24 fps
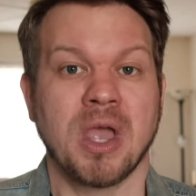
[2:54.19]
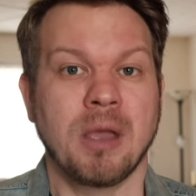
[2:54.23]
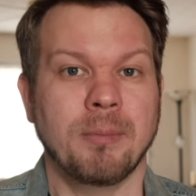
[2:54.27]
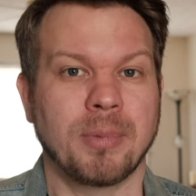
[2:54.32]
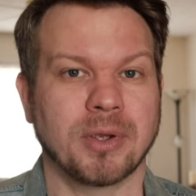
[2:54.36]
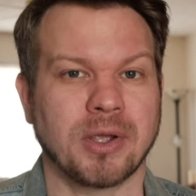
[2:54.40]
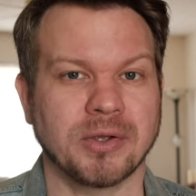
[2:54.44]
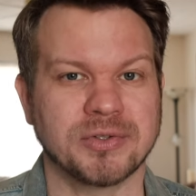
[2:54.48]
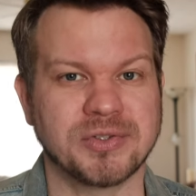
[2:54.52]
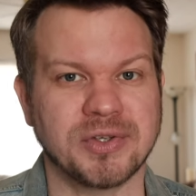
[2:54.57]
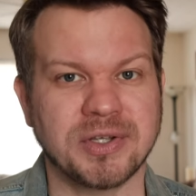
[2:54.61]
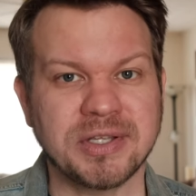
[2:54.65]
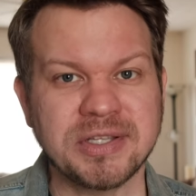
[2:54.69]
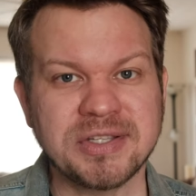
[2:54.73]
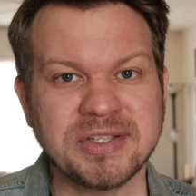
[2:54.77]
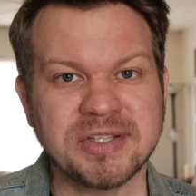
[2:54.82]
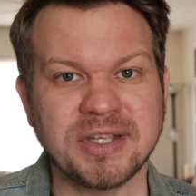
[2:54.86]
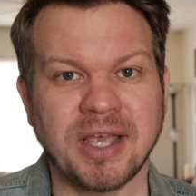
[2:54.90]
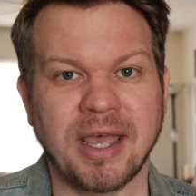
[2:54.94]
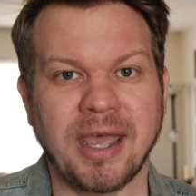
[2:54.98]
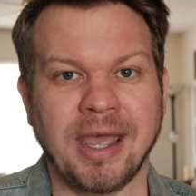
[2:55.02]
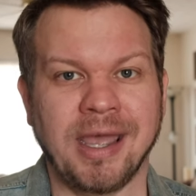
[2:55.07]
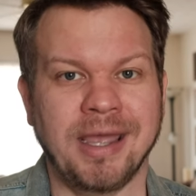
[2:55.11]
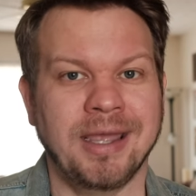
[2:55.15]
Because let's
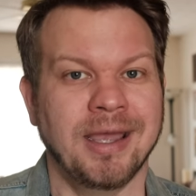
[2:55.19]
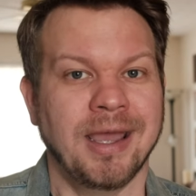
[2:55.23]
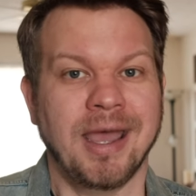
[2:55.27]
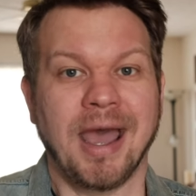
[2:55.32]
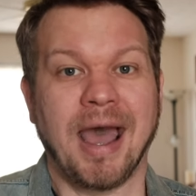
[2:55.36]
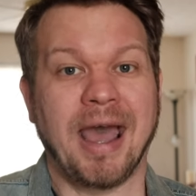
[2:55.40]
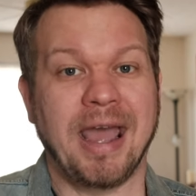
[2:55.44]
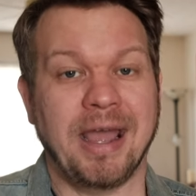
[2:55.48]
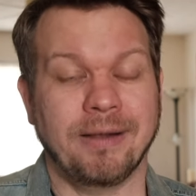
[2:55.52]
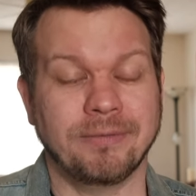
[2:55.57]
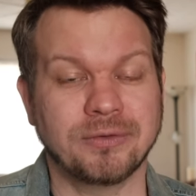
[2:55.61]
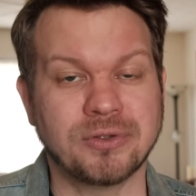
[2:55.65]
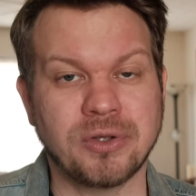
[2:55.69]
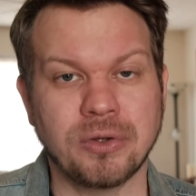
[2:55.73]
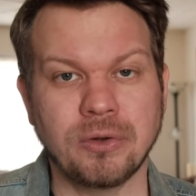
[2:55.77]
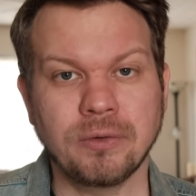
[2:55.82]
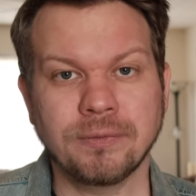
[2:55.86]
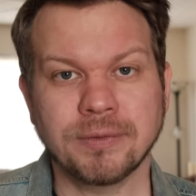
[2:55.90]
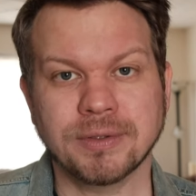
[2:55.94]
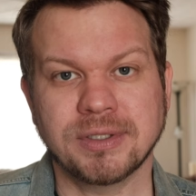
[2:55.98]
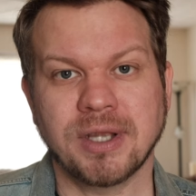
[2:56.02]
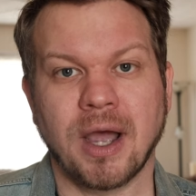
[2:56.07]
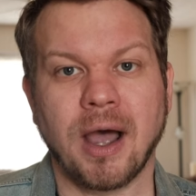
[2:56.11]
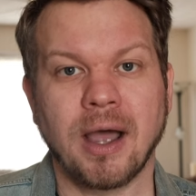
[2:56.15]
say I have two
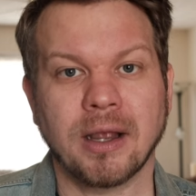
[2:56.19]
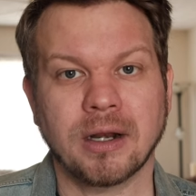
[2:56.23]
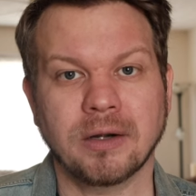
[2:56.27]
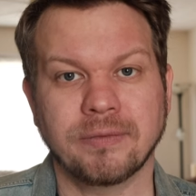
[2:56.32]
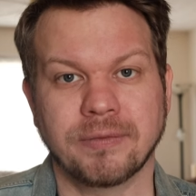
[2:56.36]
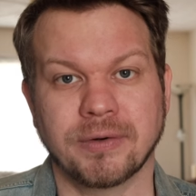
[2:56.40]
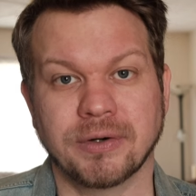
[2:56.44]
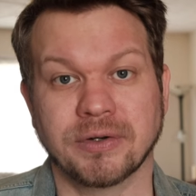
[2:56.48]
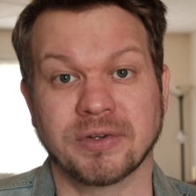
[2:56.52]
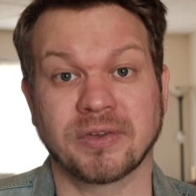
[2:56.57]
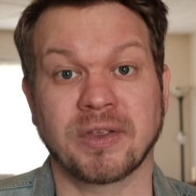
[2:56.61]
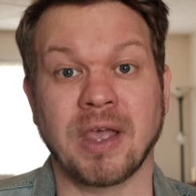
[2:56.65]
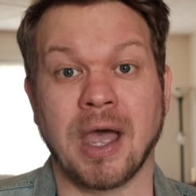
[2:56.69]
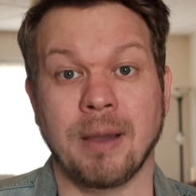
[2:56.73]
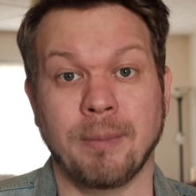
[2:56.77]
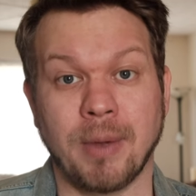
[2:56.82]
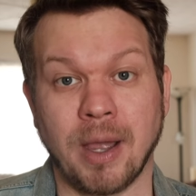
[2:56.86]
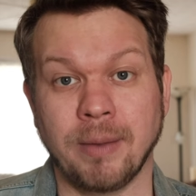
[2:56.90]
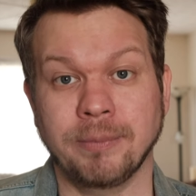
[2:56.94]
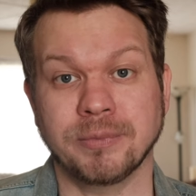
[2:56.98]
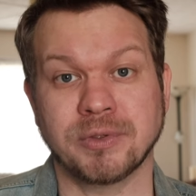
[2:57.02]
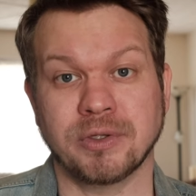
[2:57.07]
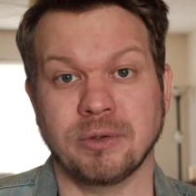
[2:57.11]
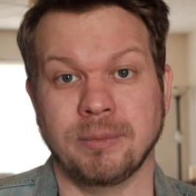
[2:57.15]
photographers come
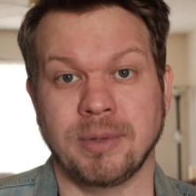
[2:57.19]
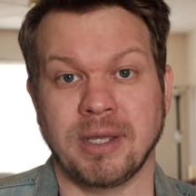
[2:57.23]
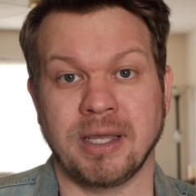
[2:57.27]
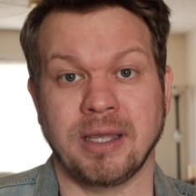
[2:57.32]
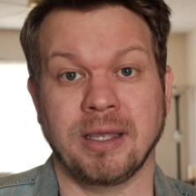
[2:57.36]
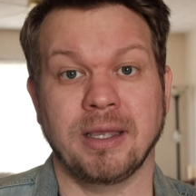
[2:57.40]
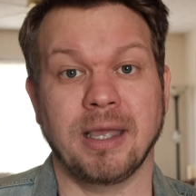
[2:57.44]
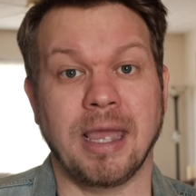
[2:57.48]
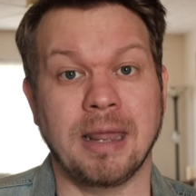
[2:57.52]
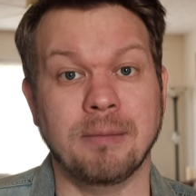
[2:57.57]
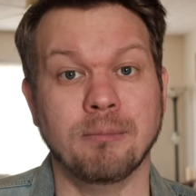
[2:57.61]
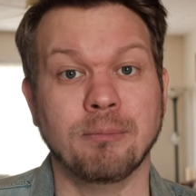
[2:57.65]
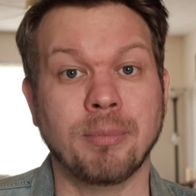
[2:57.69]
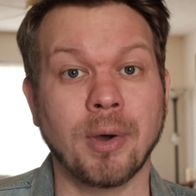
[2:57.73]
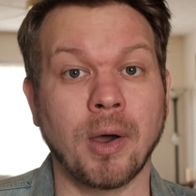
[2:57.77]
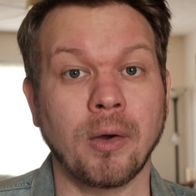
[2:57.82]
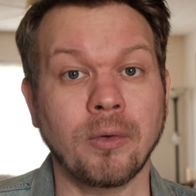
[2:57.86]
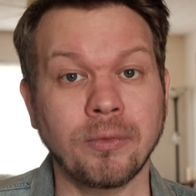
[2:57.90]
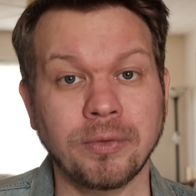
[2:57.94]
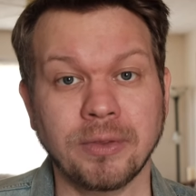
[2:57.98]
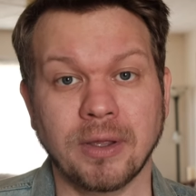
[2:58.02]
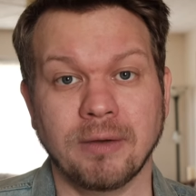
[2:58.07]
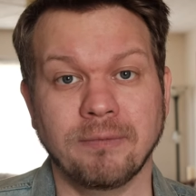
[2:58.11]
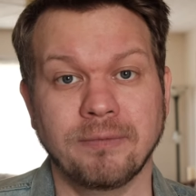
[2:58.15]
up to me and
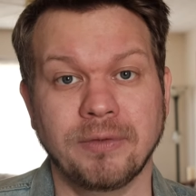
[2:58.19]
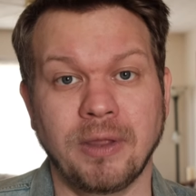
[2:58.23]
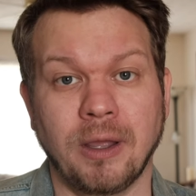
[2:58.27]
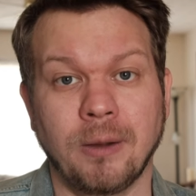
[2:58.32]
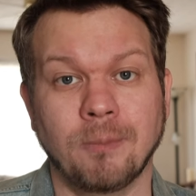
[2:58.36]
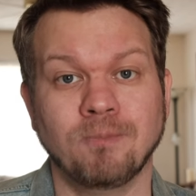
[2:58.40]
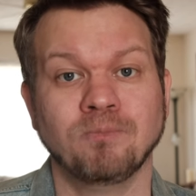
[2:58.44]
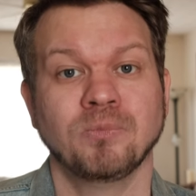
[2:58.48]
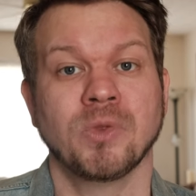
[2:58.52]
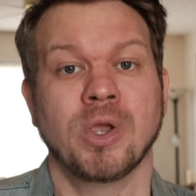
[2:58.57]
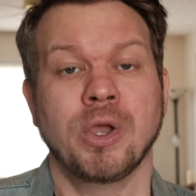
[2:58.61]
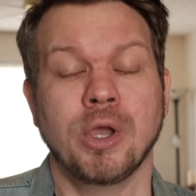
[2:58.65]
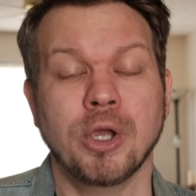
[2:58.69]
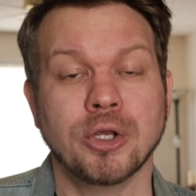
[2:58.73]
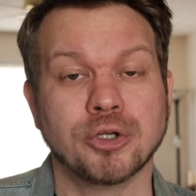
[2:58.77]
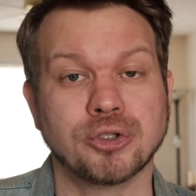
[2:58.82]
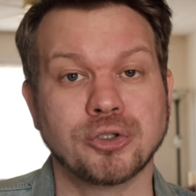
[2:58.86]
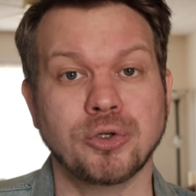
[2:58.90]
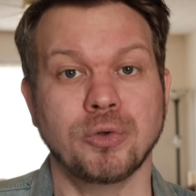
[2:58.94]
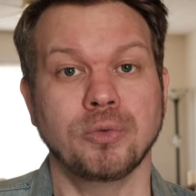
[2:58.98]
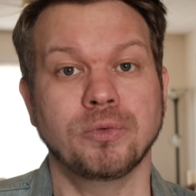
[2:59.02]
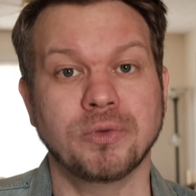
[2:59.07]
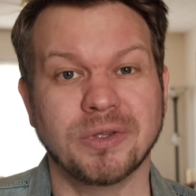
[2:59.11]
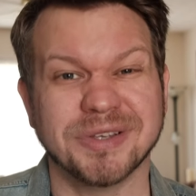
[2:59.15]
both of them
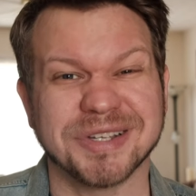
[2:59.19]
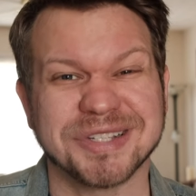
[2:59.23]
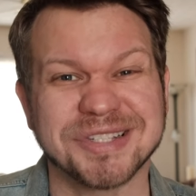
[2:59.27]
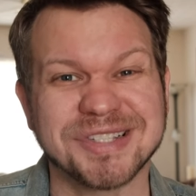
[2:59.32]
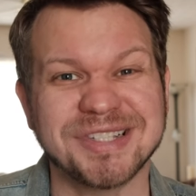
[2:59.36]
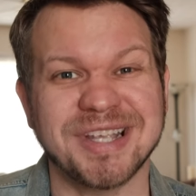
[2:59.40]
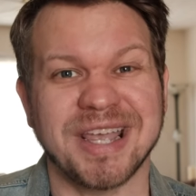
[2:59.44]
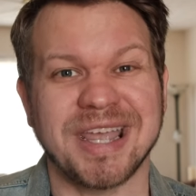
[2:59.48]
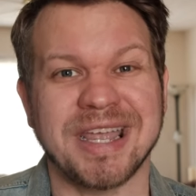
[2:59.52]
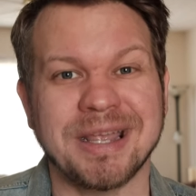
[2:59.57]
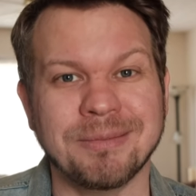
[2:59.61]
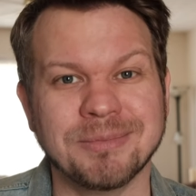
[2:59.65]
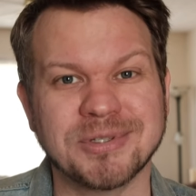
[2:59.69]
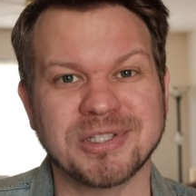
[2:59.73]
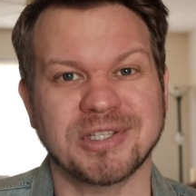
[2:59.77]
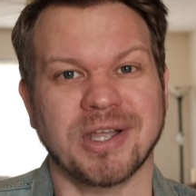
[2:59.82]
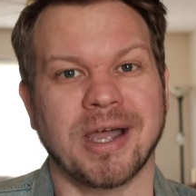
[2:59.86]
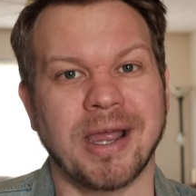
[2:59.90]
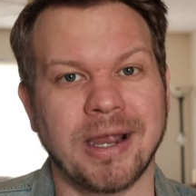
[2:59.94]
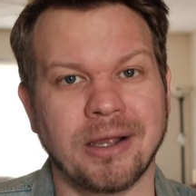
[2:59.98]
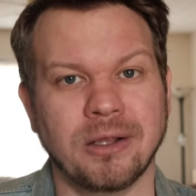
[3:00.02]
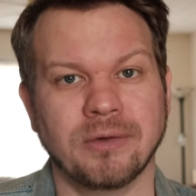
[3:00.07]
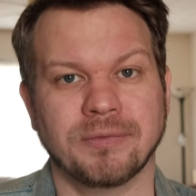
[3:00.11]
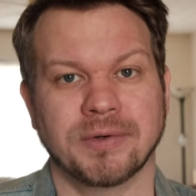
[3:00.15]
shoot the same
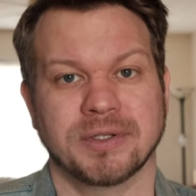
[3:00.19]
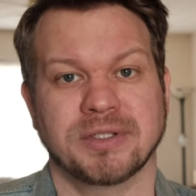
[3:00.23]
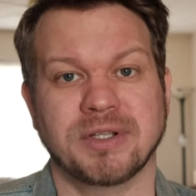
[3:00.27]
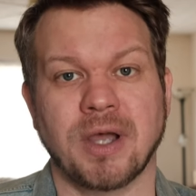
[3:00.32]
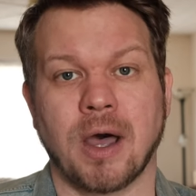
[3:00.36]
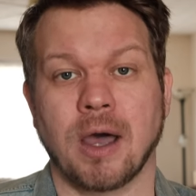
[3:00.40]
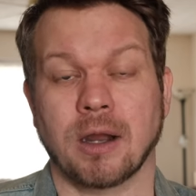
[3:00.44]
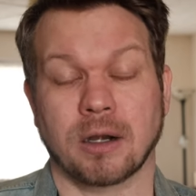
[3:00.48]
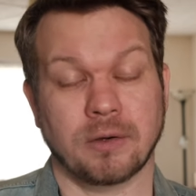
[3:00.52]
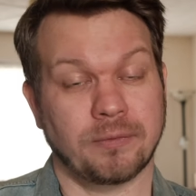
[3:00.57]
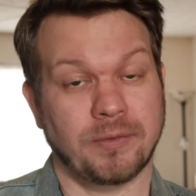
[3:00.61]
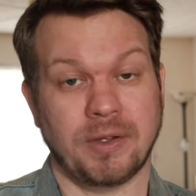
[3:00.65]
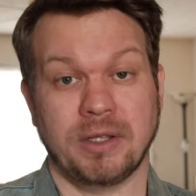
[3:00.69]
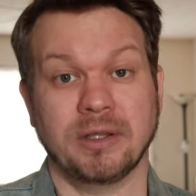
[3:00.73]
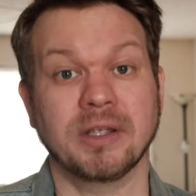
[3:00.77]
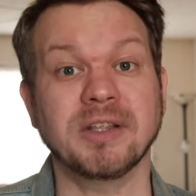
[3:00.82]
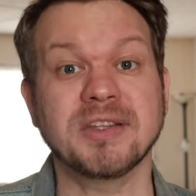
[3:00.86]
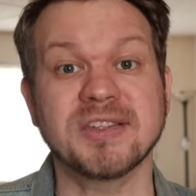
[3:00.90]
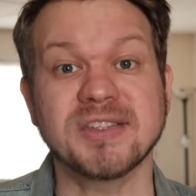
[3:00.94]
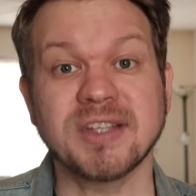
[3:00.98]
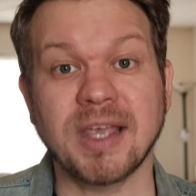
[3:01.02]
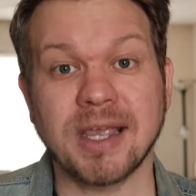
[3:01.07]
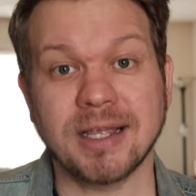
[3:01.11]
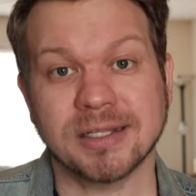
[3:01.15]
style of photography.
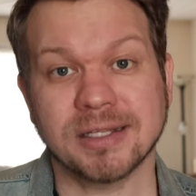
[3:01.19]
Let's say